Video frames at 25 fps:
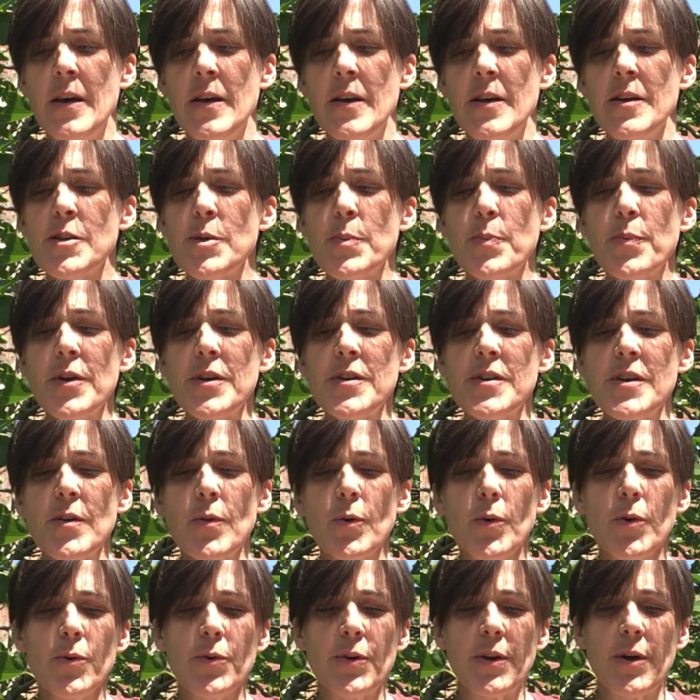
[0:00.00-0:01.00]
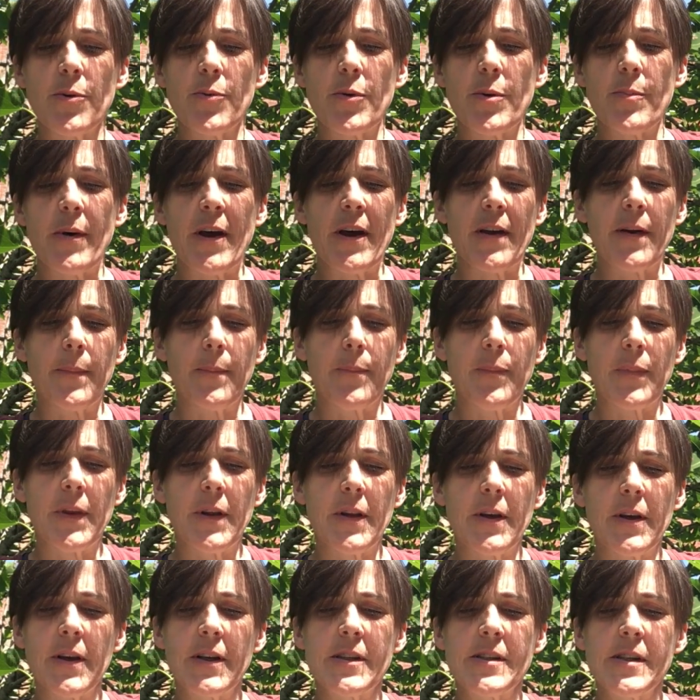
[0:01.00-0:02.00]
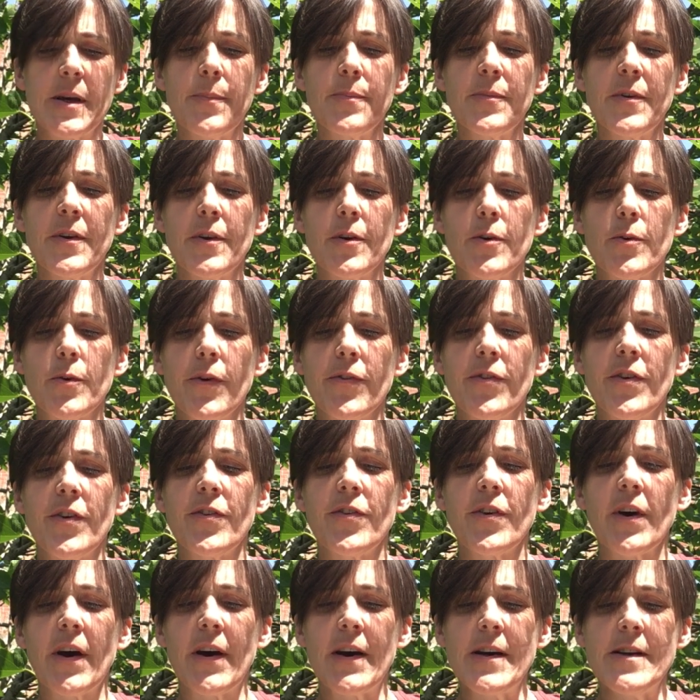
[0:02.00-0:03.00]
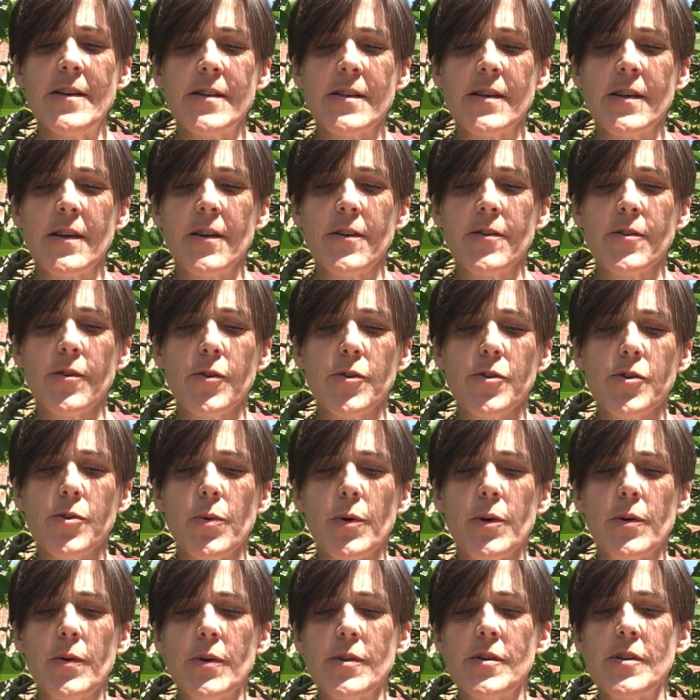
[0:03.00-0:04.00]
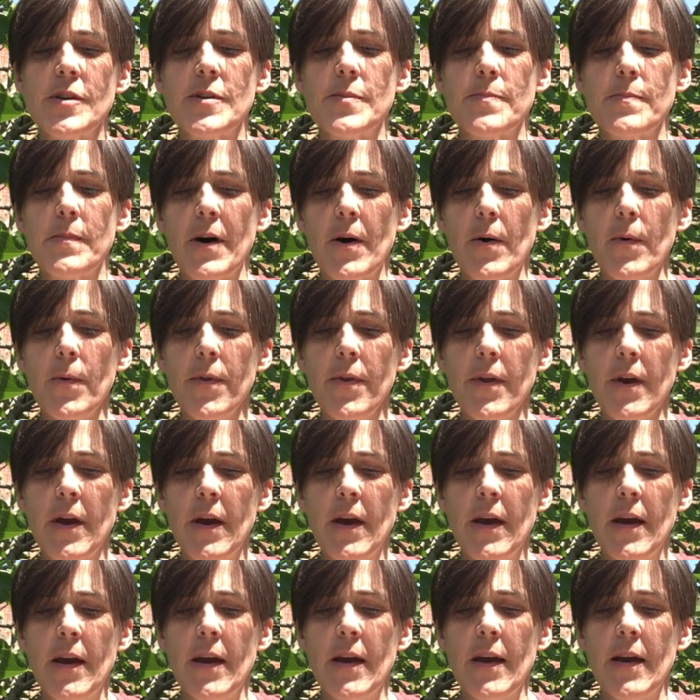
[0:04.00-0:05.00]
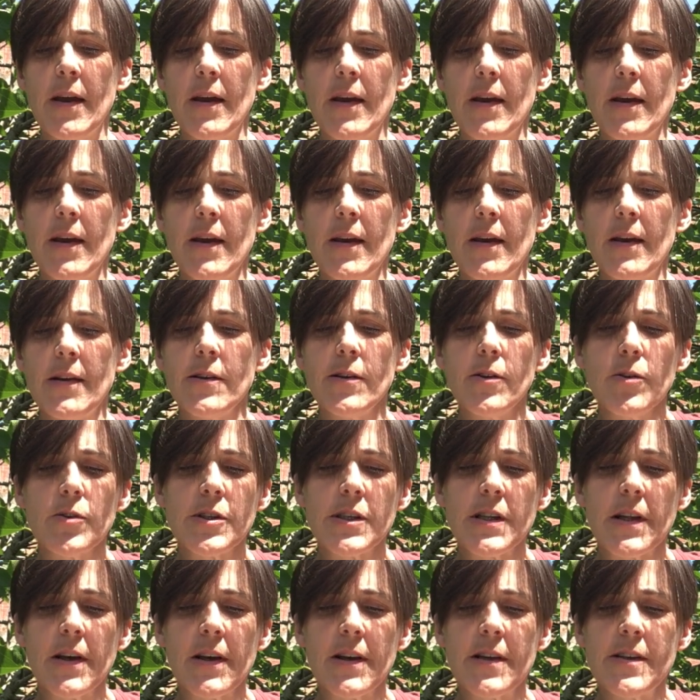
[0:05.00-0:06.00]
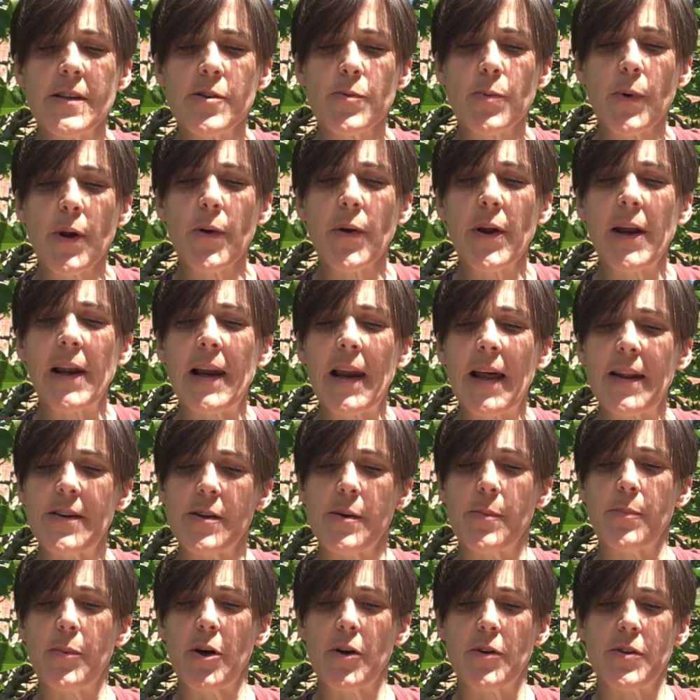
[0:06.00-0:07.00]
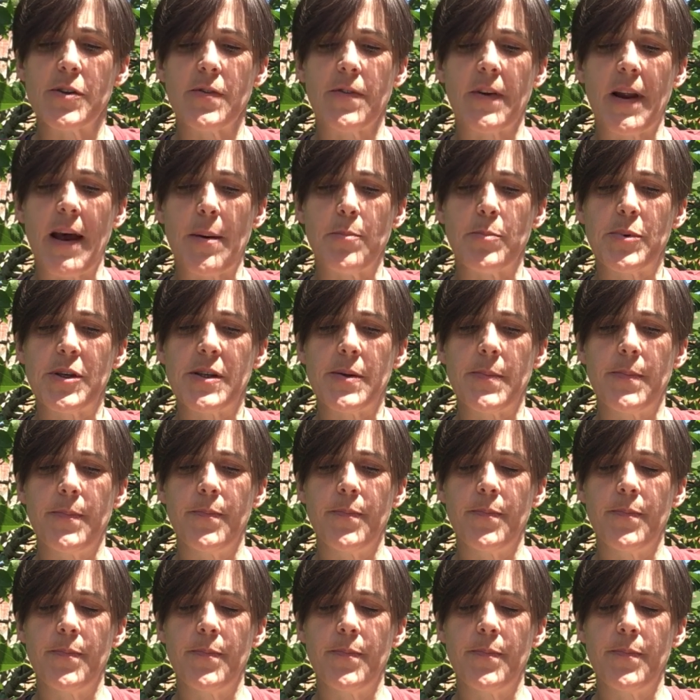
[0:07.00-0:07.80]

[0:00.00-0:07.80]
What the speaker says: He's a pretty ordinary man, except that across his eyes and also across his mouth, it looks like he's wearing letterbox flaps.